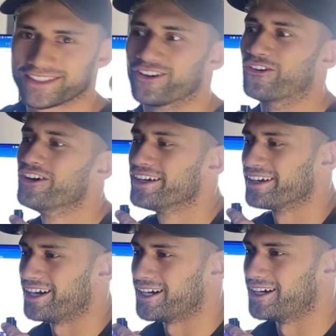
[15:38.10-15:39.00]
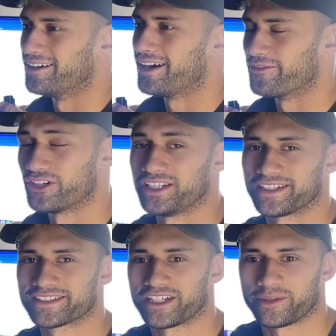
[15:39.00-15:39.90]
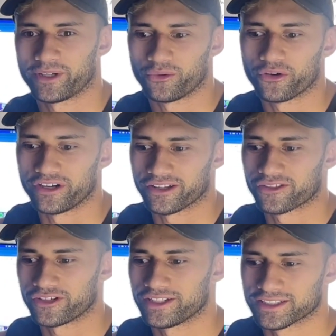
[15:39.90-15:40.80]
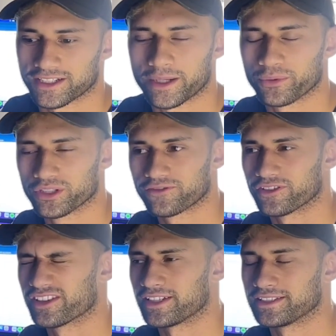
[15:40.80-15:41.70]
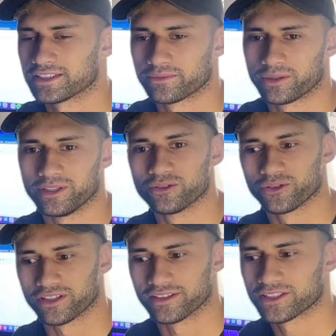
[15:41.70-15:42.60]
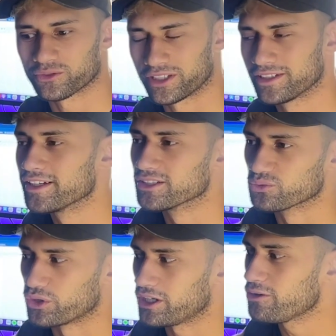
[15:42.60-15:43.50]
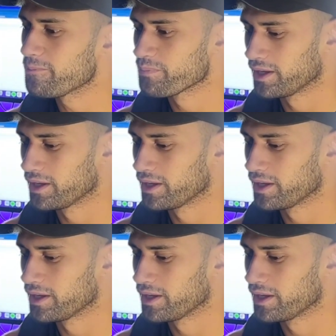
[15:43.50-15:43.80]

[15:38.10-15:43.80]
go. I'm really excited about Warrior 3. There's a couple different things that I'm going to be doing in this one as well.